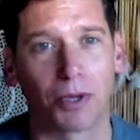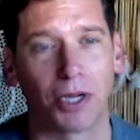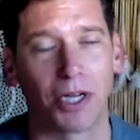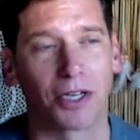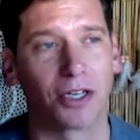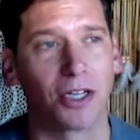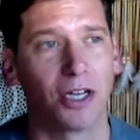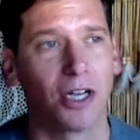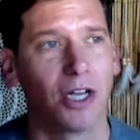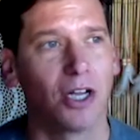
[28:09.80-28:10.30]

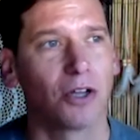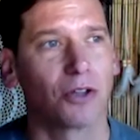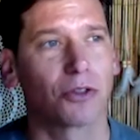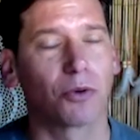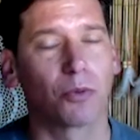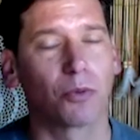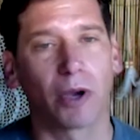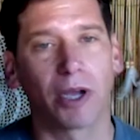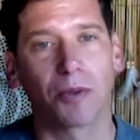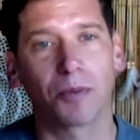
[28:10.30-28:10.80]
but
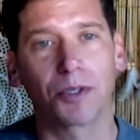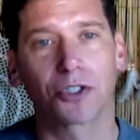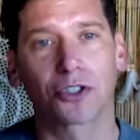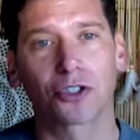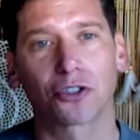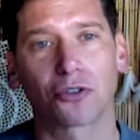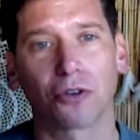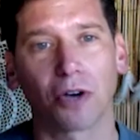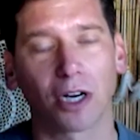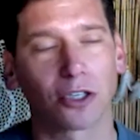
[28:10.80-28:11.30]
the way we
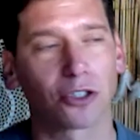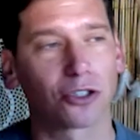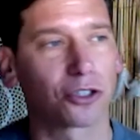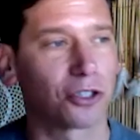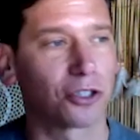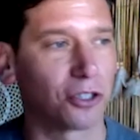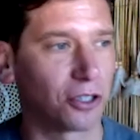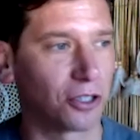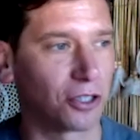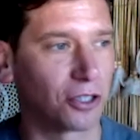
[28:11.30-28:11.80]

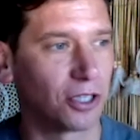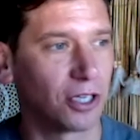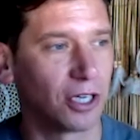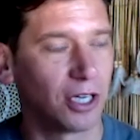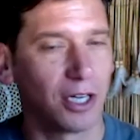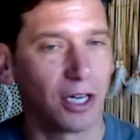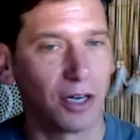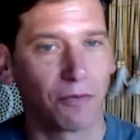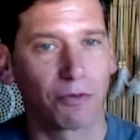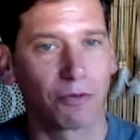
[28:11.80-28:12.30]
structured
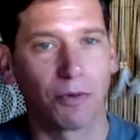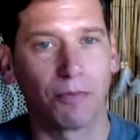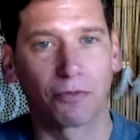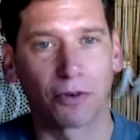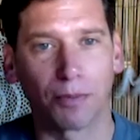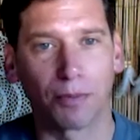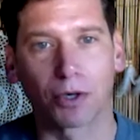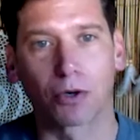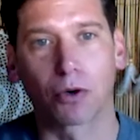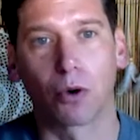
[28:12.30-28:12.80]
from
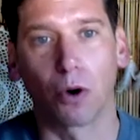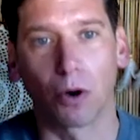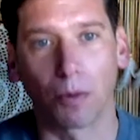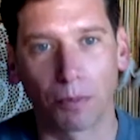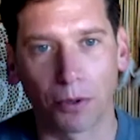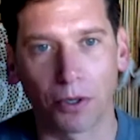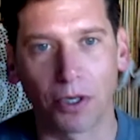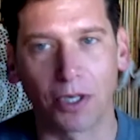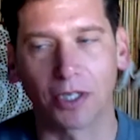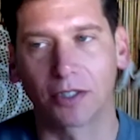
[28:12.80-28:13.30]
from a
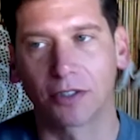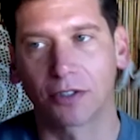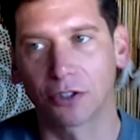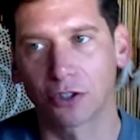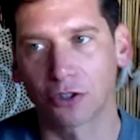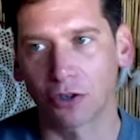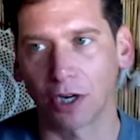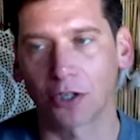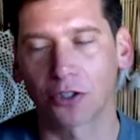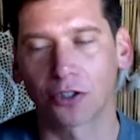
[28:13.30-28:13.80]
corporate
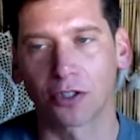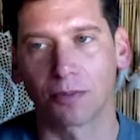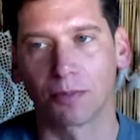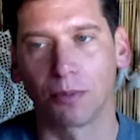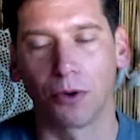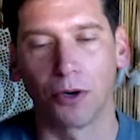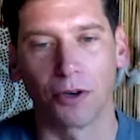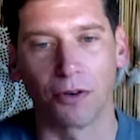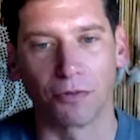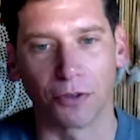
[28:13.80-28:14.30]
structure
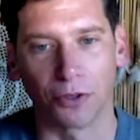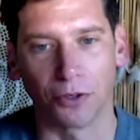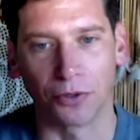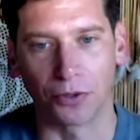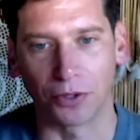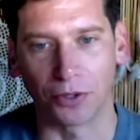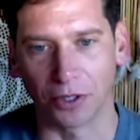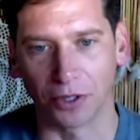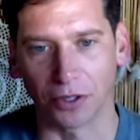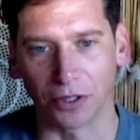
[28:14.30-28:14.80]
point of view
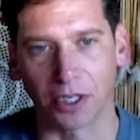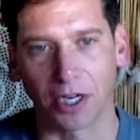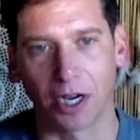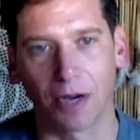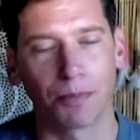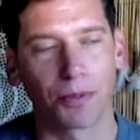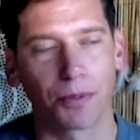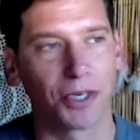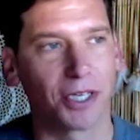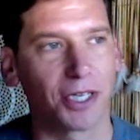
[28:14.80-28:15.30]
the the
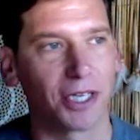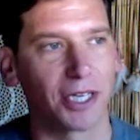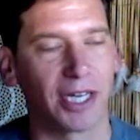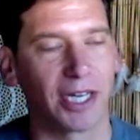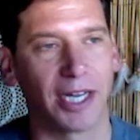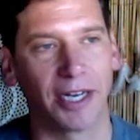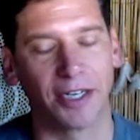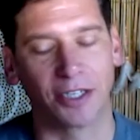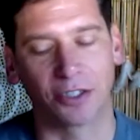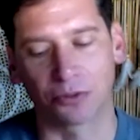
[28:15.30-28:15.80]
company
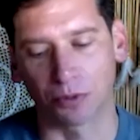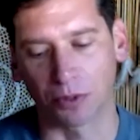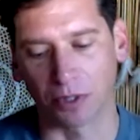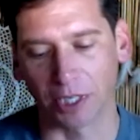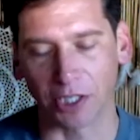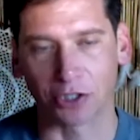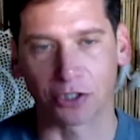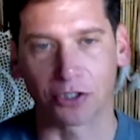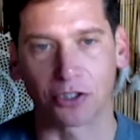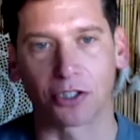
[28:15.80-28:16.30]
and its
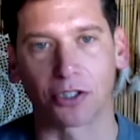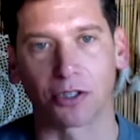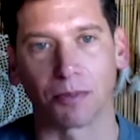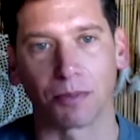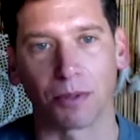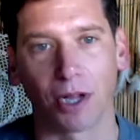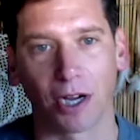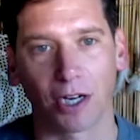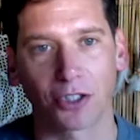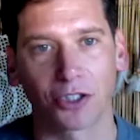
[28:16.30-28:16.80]
relation to the
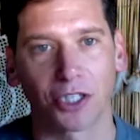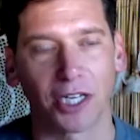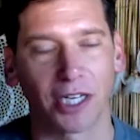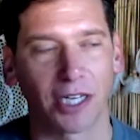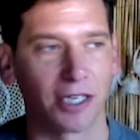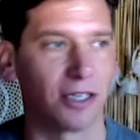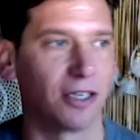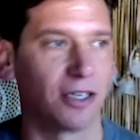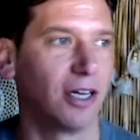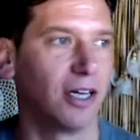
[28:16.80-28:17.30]

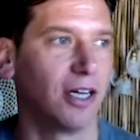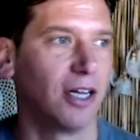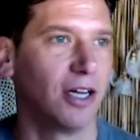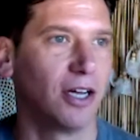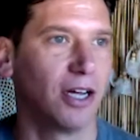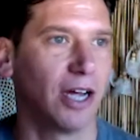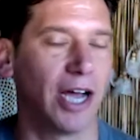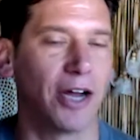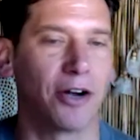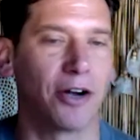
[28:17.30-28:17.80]
blockchain
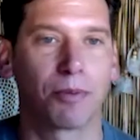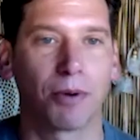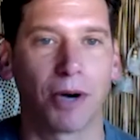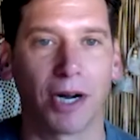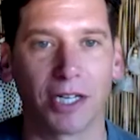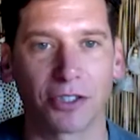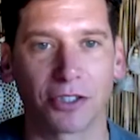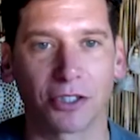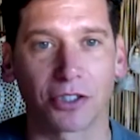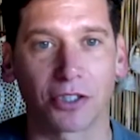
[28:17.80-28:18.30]

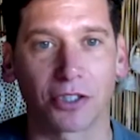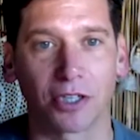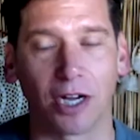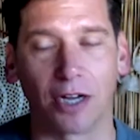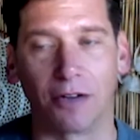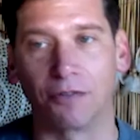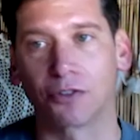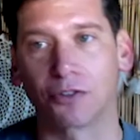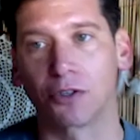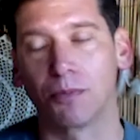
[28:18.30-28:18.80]
enterprises
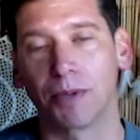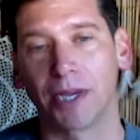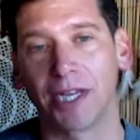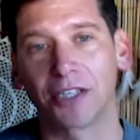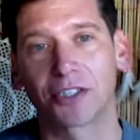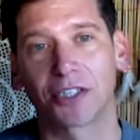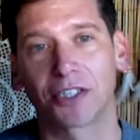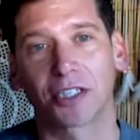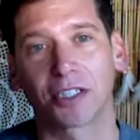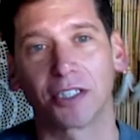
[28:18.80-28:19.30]
love. So
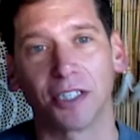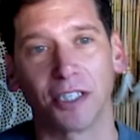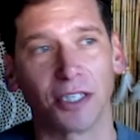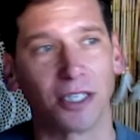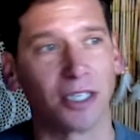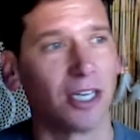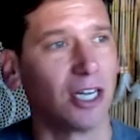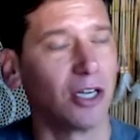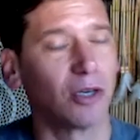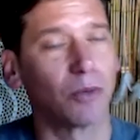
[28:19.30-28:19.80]

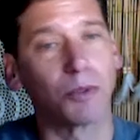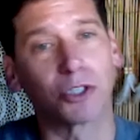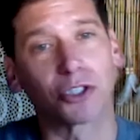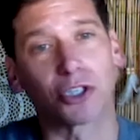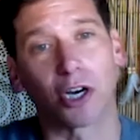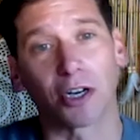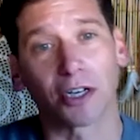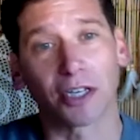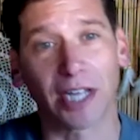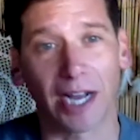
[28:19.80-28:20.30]
basically, we
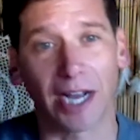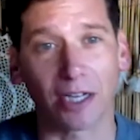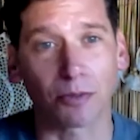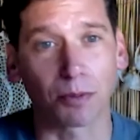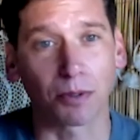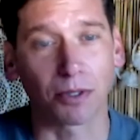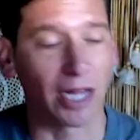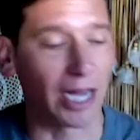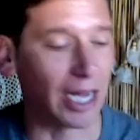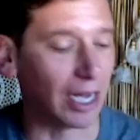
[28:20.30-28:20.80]
started
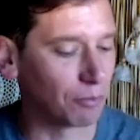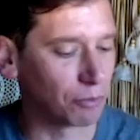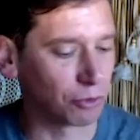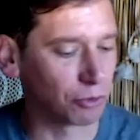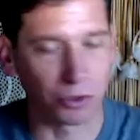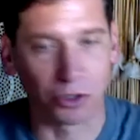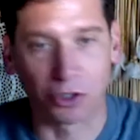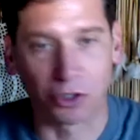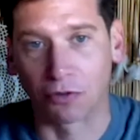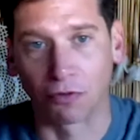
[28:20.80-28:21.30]
Casper Labs,
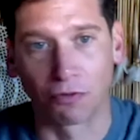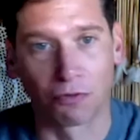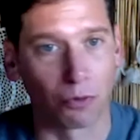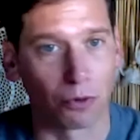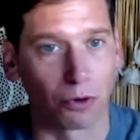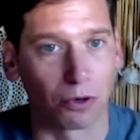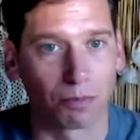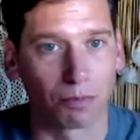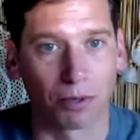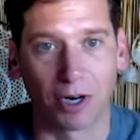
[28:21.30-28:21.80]
which is a
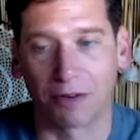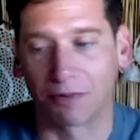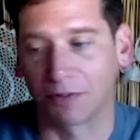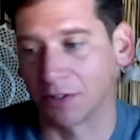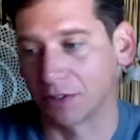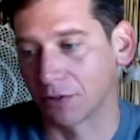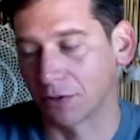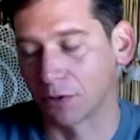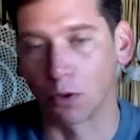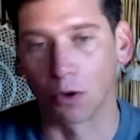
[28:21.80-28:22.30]
for
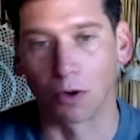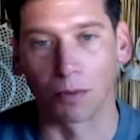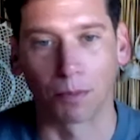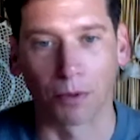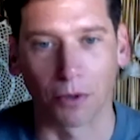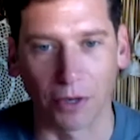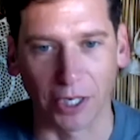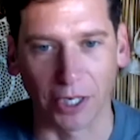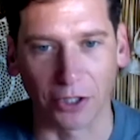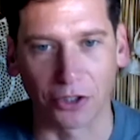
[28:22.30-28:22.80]
profit
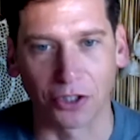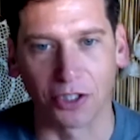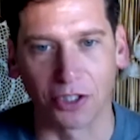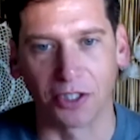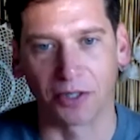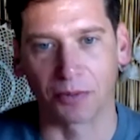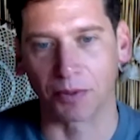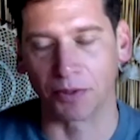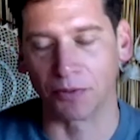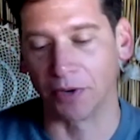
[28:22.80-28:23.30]
corporation,
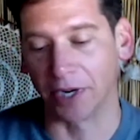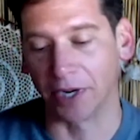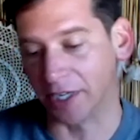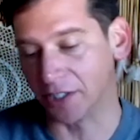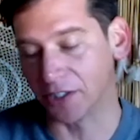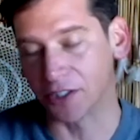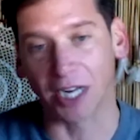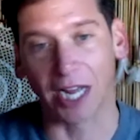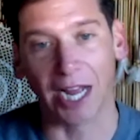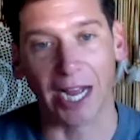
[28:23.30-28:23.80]
and then we
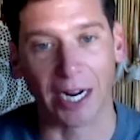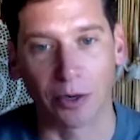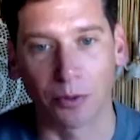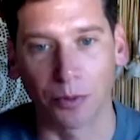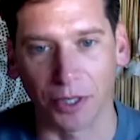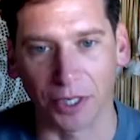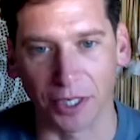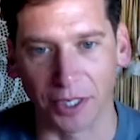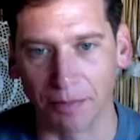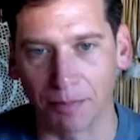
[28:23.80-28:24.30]
raised
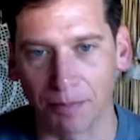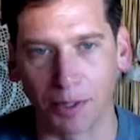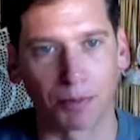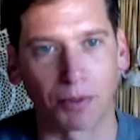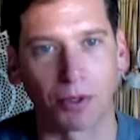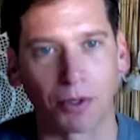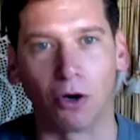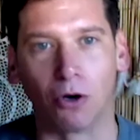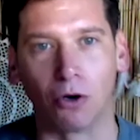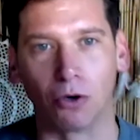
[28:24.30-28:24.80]
equity.
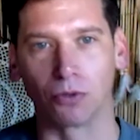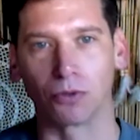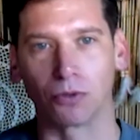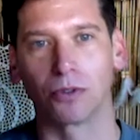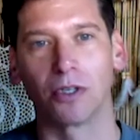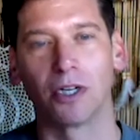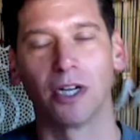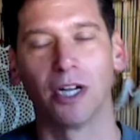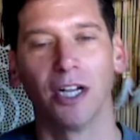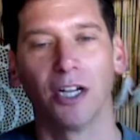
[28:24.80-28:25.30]
People
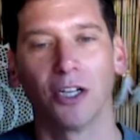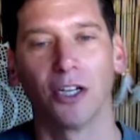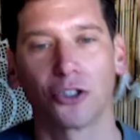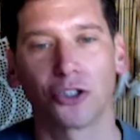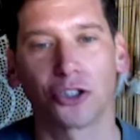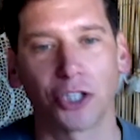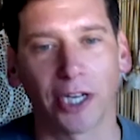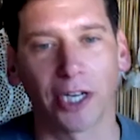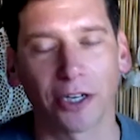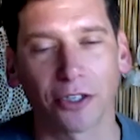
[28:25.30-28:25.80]
own
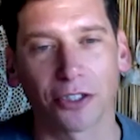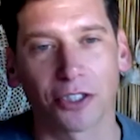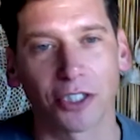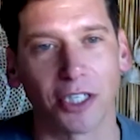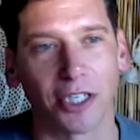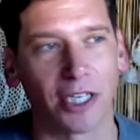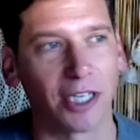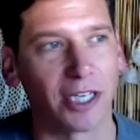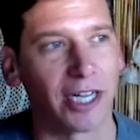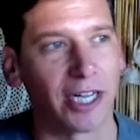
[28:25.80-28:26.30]
shares
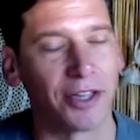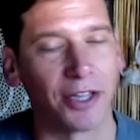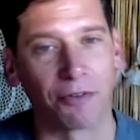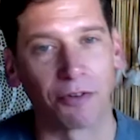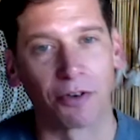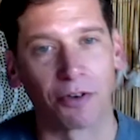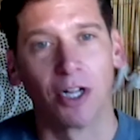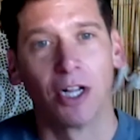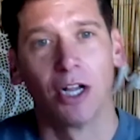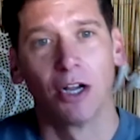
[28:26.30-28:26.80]
in it. And
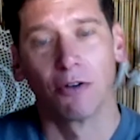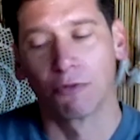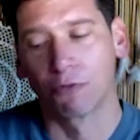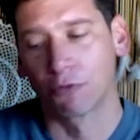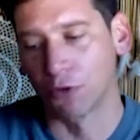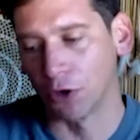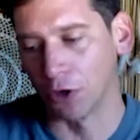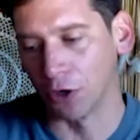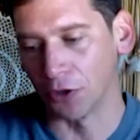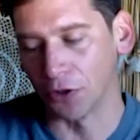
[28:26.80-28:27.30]
then
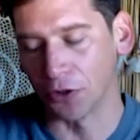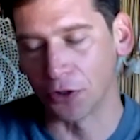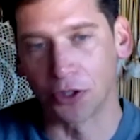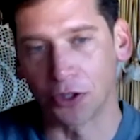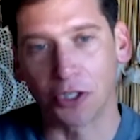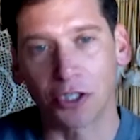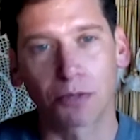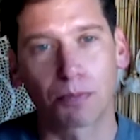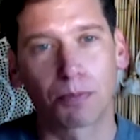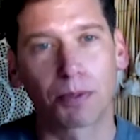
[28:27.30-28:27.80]
for
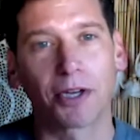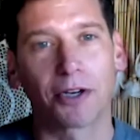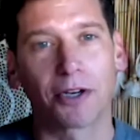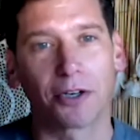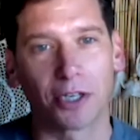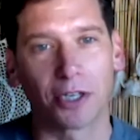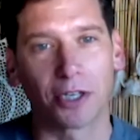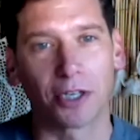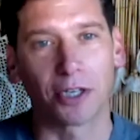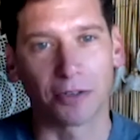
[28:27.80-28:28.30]
this
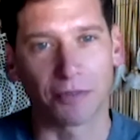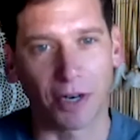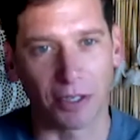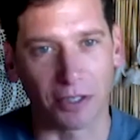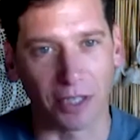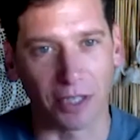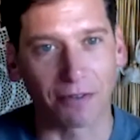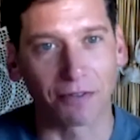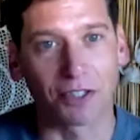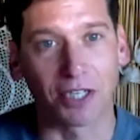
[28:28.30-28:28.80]
period of our
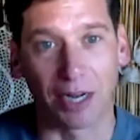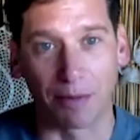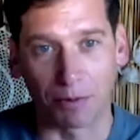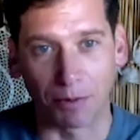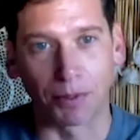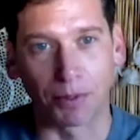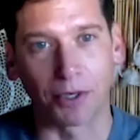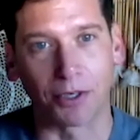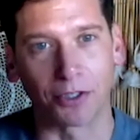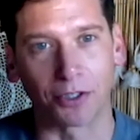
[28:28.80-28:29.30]
lifetime, the
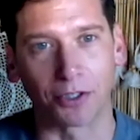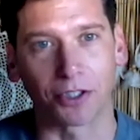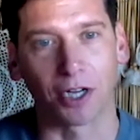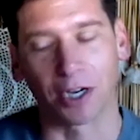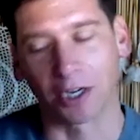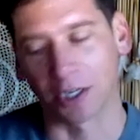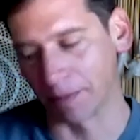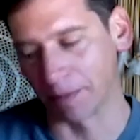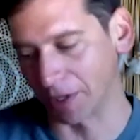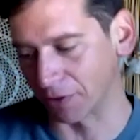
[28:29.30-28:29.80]
period you're
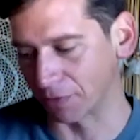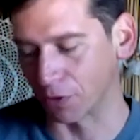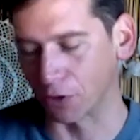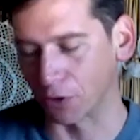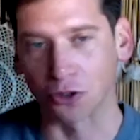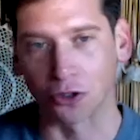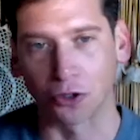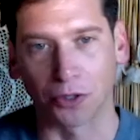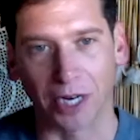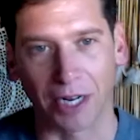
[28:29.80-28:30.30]
talking about, the
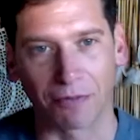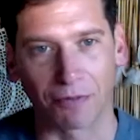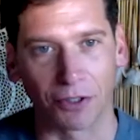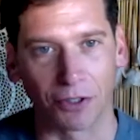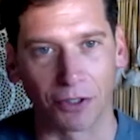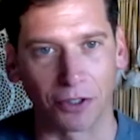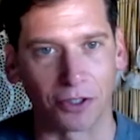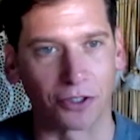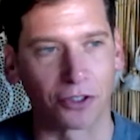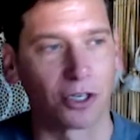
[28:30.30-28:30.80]
first two and a half
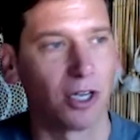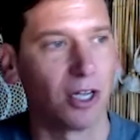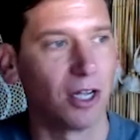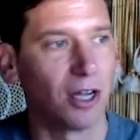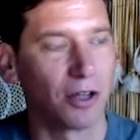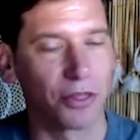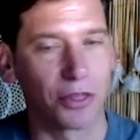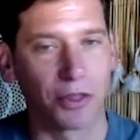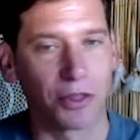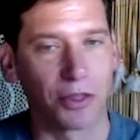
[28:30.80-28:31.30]
years,
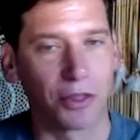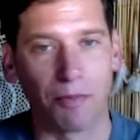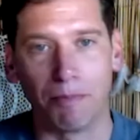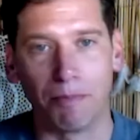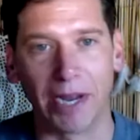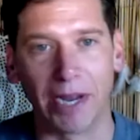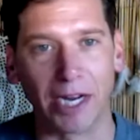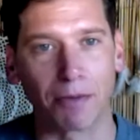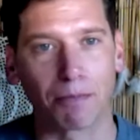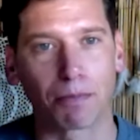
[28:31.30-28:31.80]
the
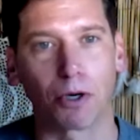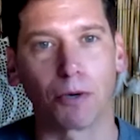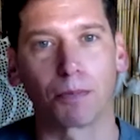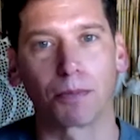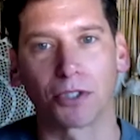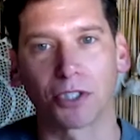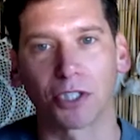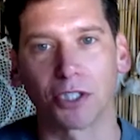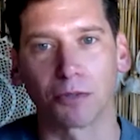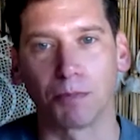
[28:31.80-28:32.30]
main
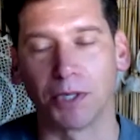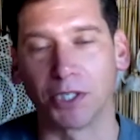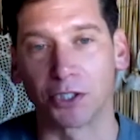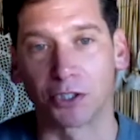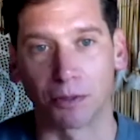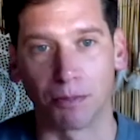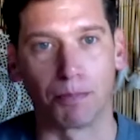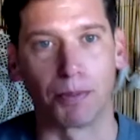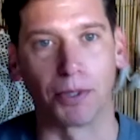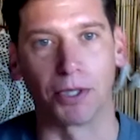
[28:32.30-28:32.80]
purpose has been
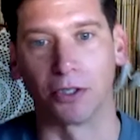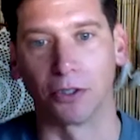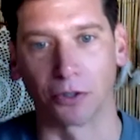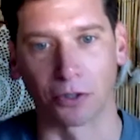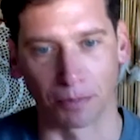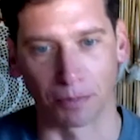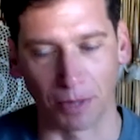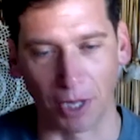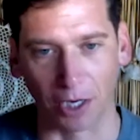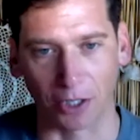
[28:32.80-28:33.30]
to build
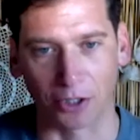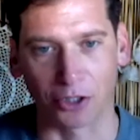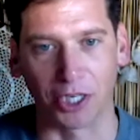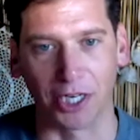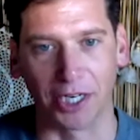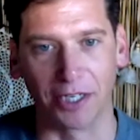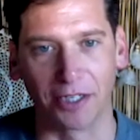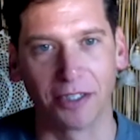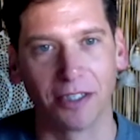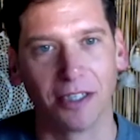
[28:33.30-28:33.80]
the
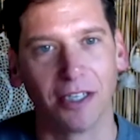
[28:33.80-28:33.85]
blockchain.